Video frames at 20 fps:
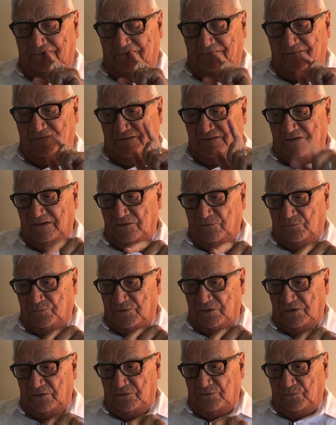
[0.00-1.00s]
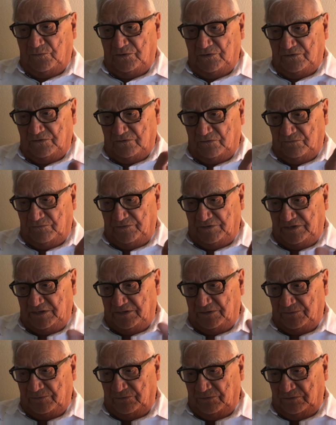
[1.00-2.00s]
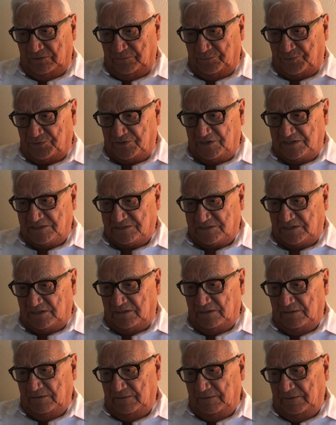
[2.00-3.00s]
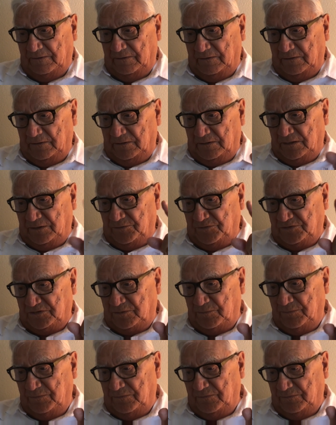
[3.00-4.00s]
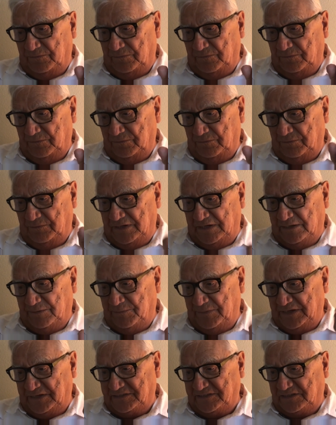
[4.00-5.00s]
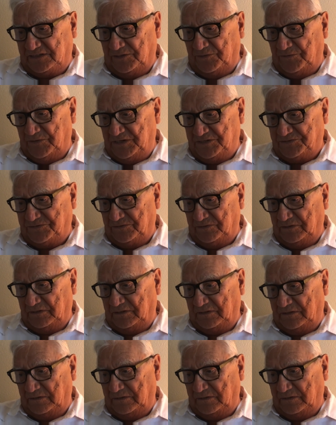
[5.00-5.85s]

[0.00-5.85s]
the other brother was over here on Presa. There was a Mexican restaurant.